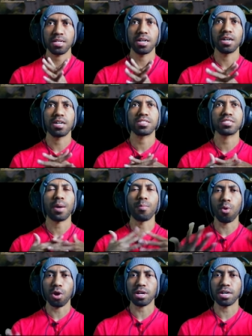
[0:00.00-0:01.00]
uh, some
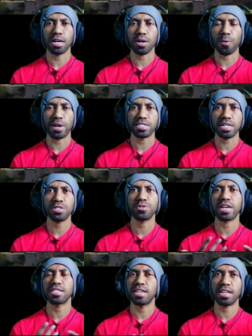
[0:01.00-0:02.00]
more uh, question you
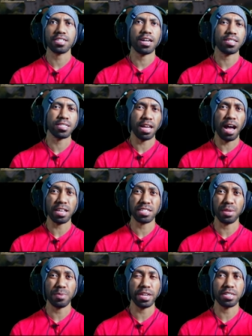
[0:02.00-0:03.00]
can just ask
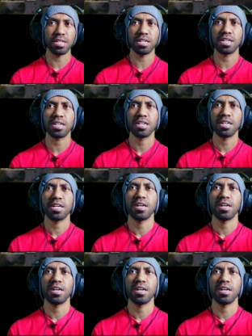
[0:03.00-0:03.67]
asking me in the